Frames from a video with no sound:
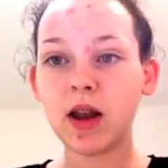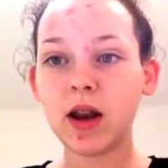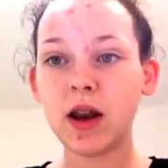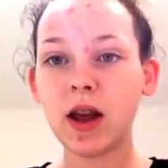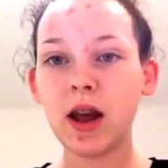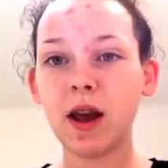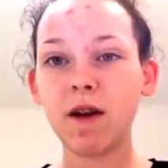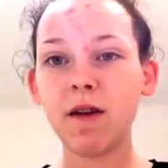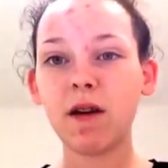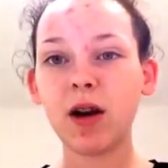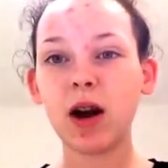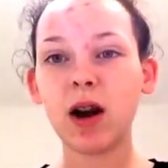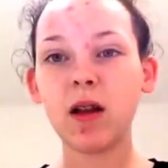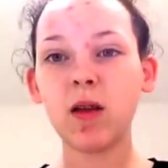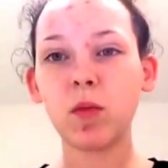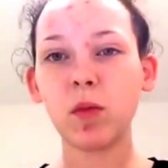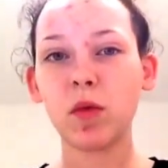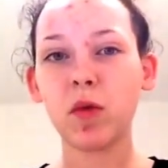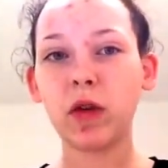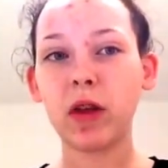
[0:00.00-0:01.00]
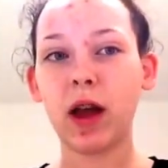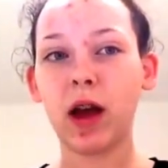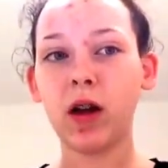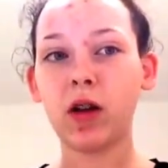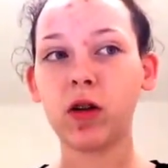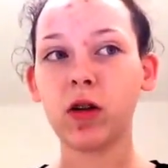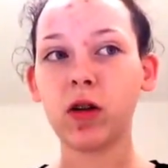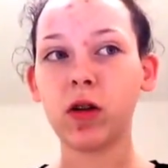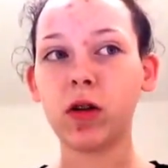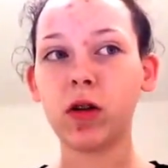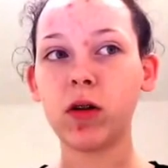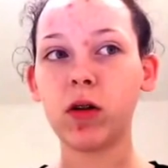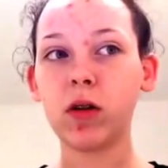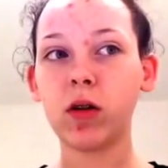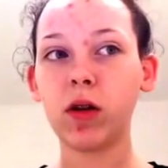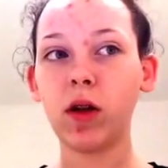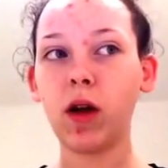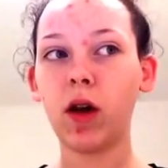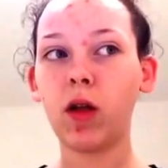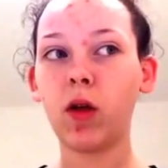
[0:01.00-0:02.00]
take really small sections,
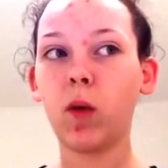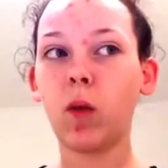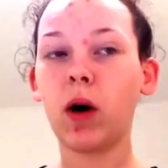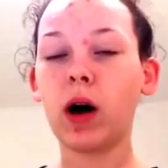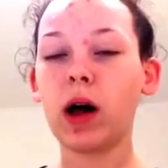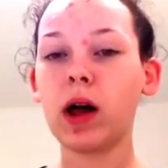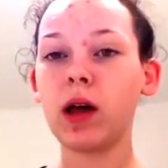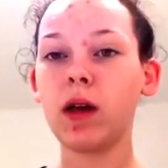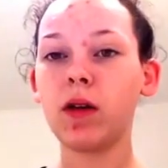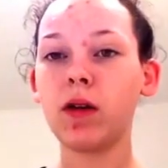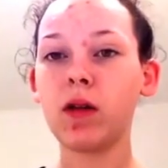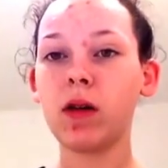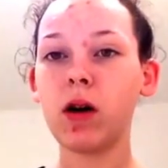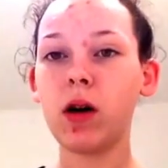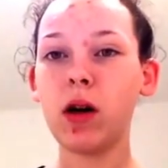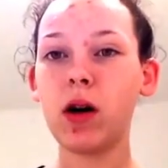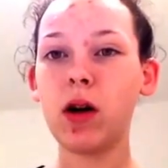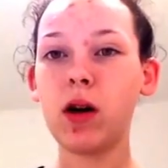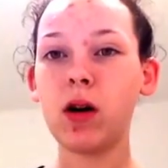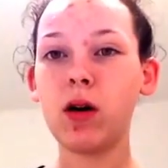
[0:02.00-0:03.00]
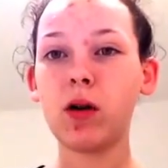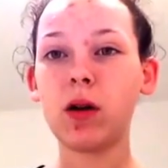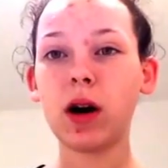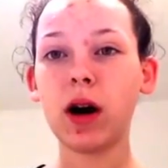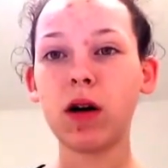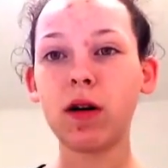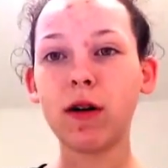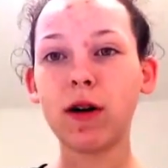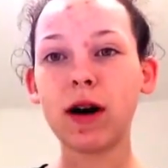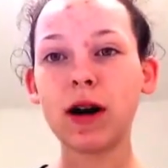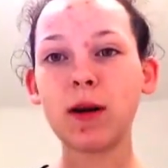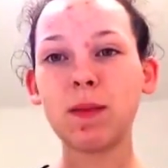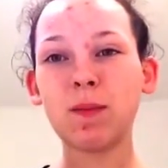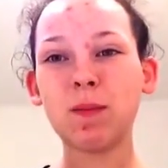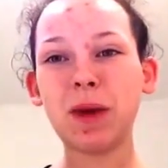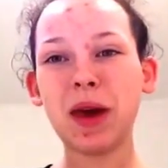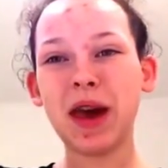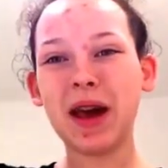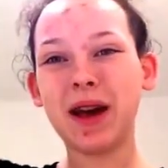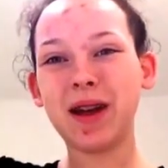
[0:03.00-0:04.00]
because otherwise you'll get a really
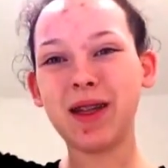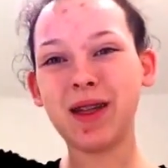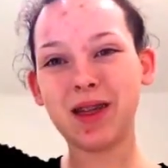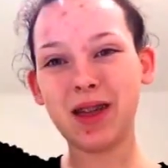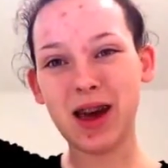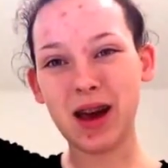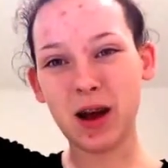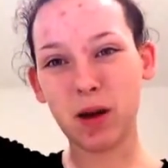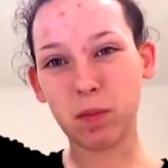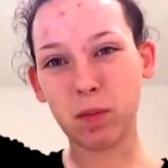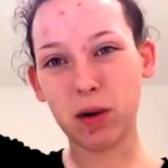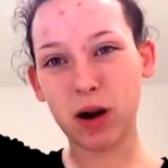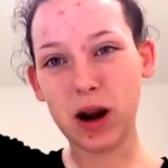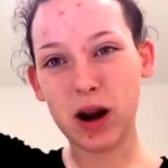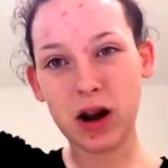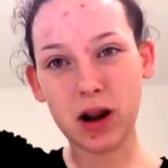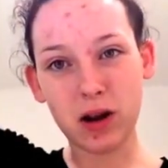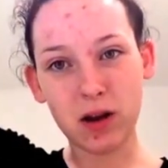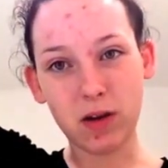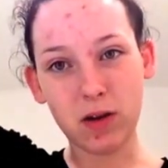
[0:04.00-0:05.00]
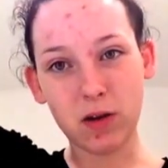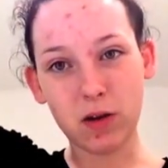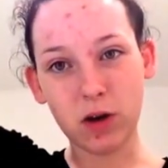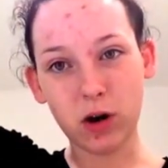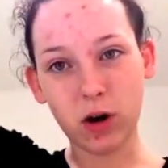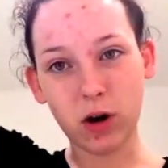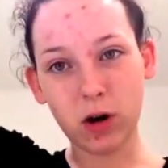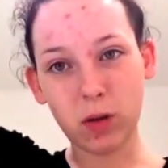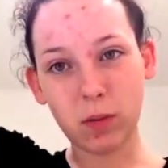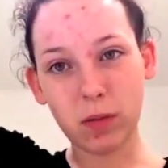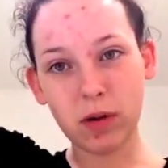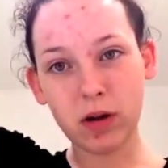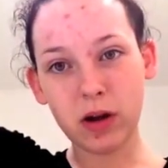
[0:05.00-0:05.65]
big thick braid at the top